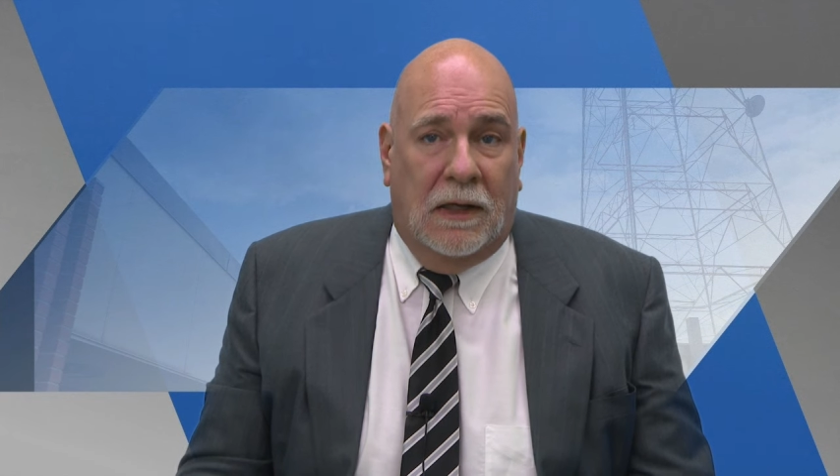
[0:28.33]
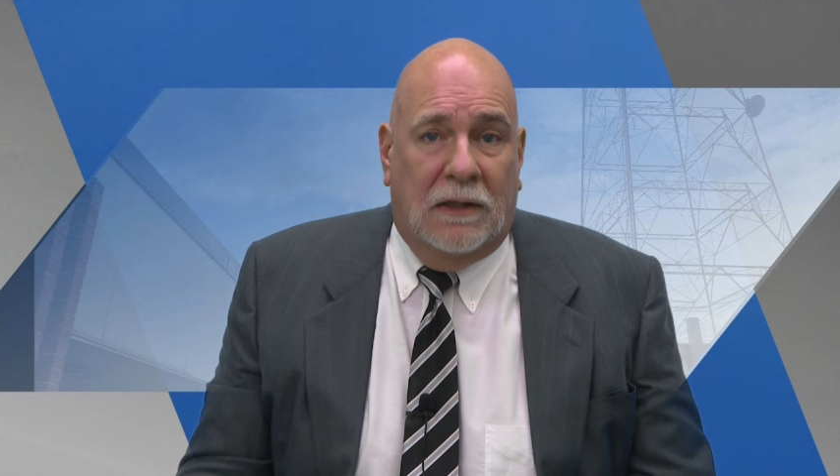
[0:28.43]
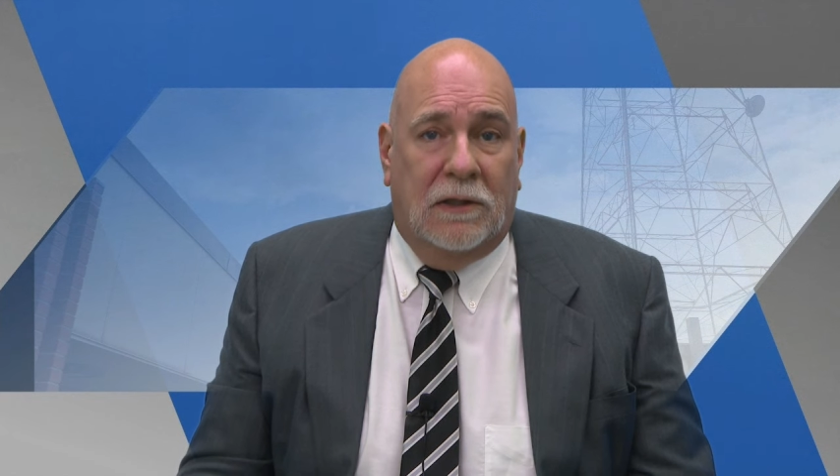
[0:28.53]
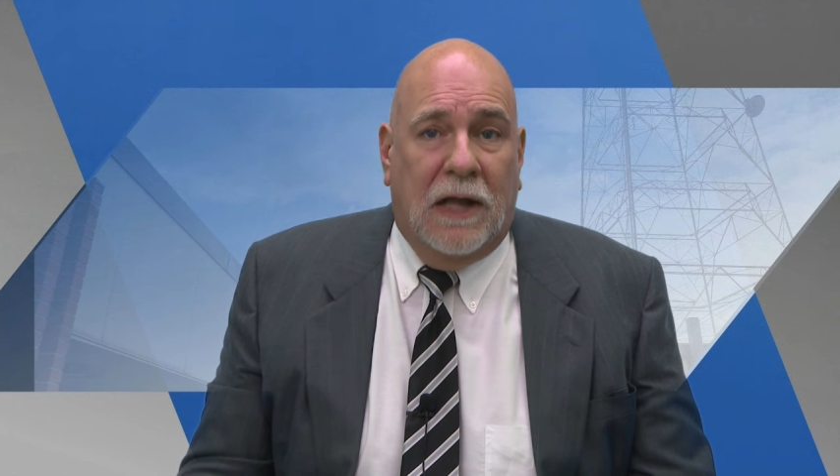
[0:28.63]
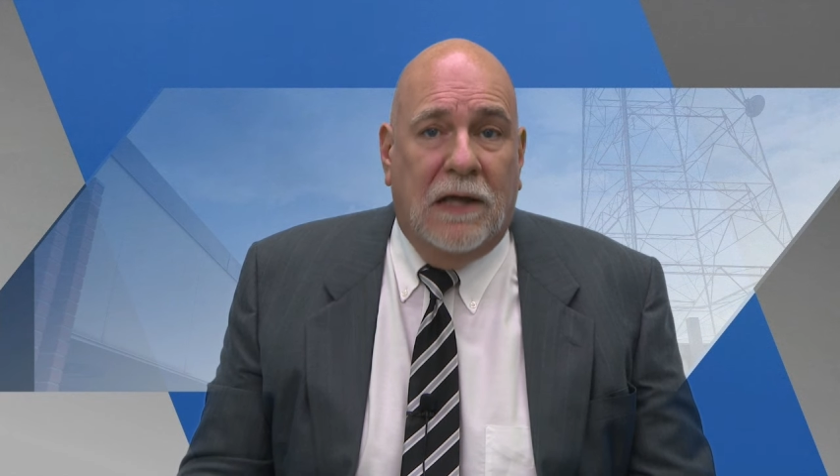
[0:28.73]

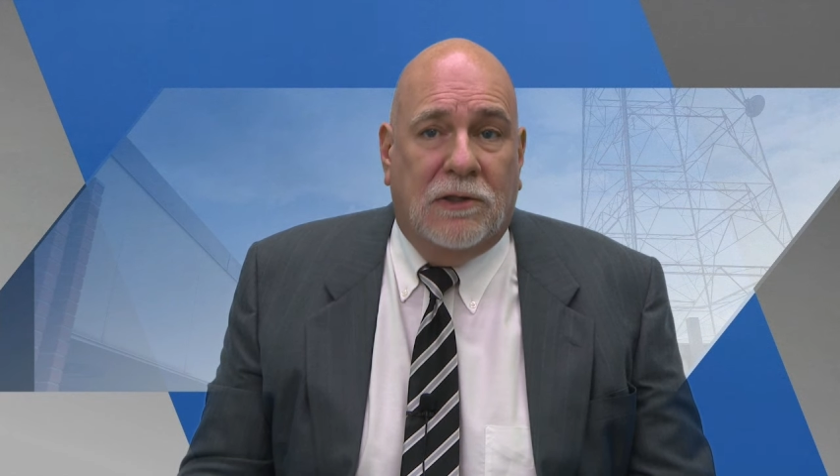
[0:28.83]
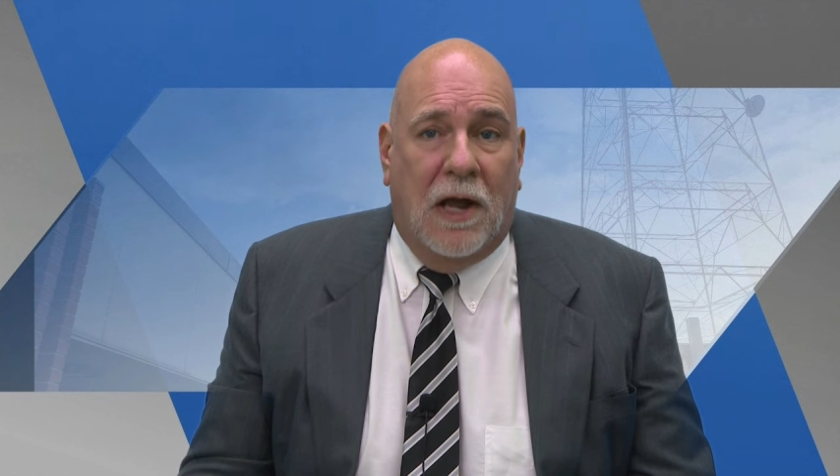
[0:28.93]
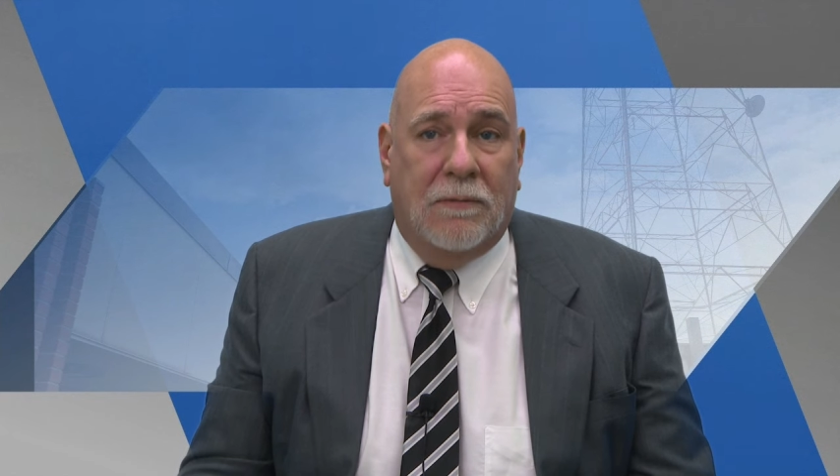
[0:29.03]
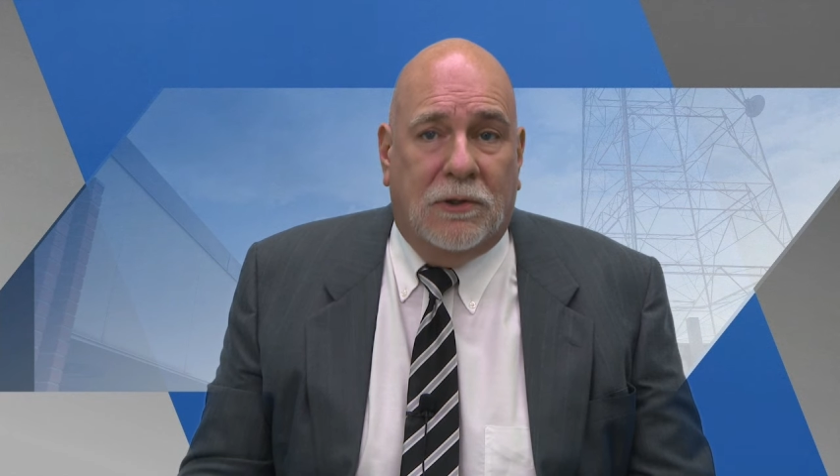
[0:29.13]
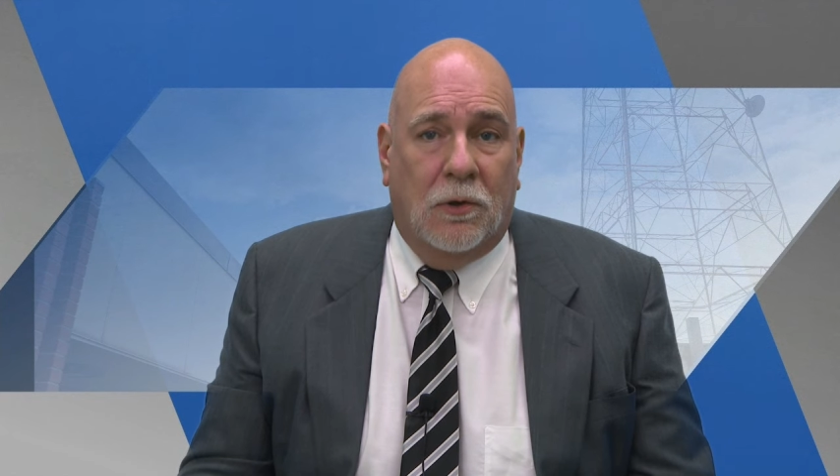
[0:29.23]
In today's
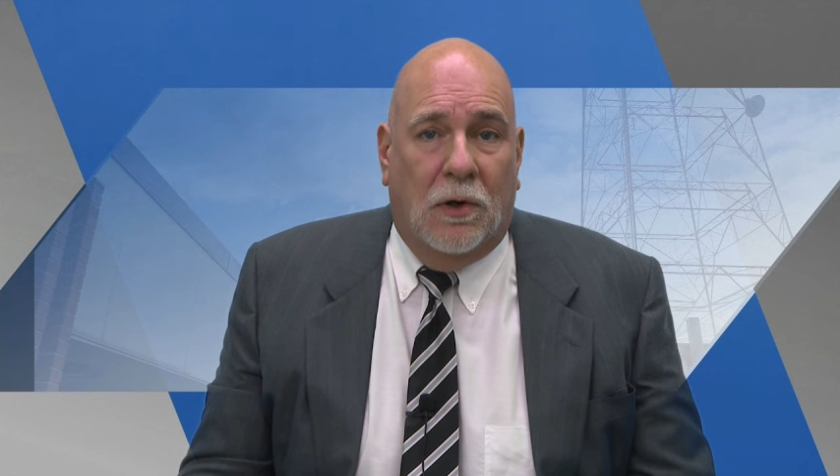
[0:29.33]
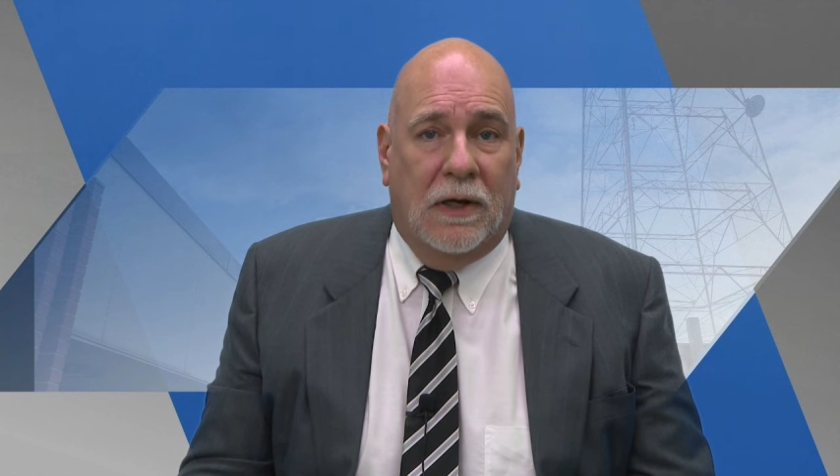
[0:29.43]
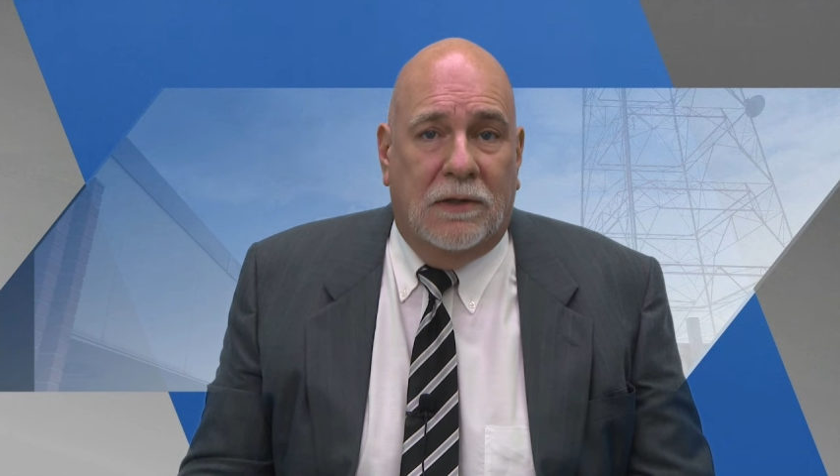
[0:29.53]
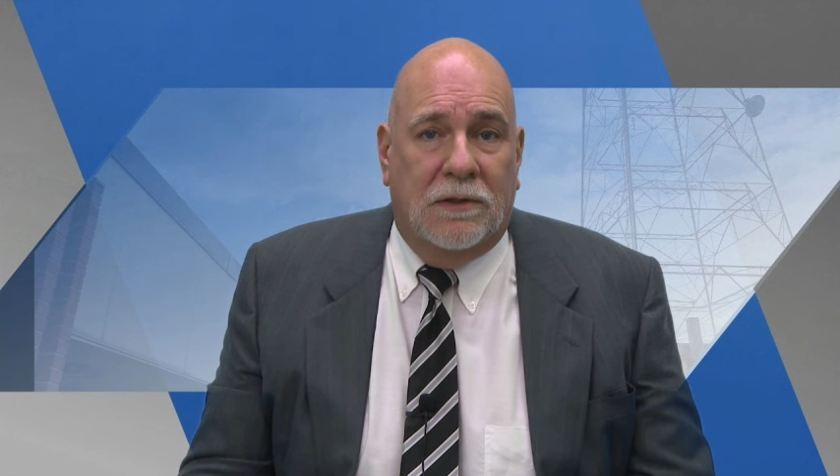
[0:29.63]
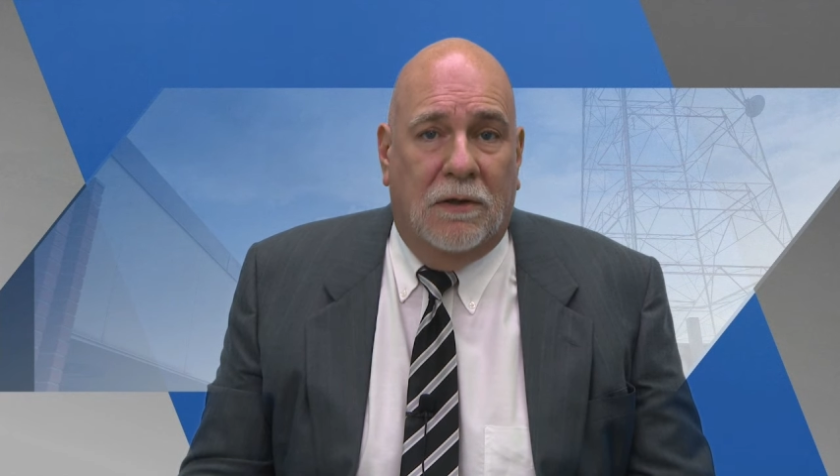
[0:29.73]
top
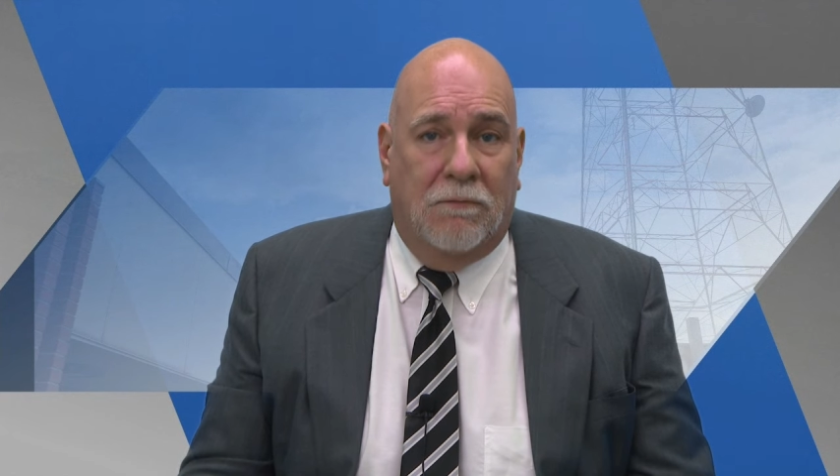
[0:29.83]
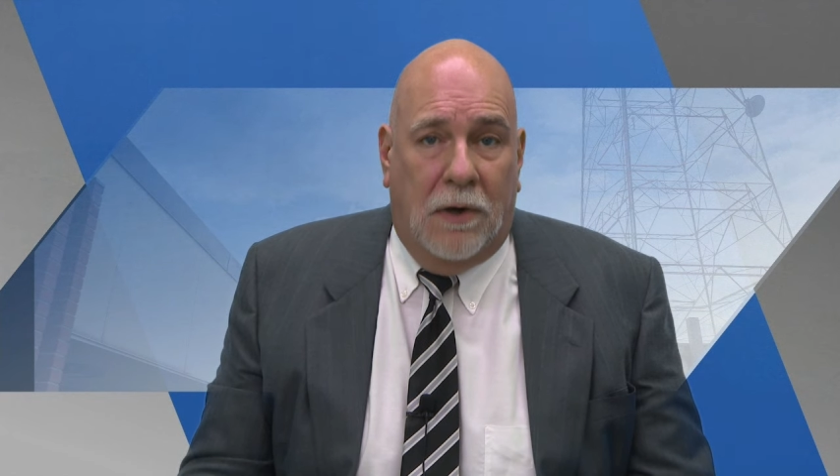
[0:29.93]
stories,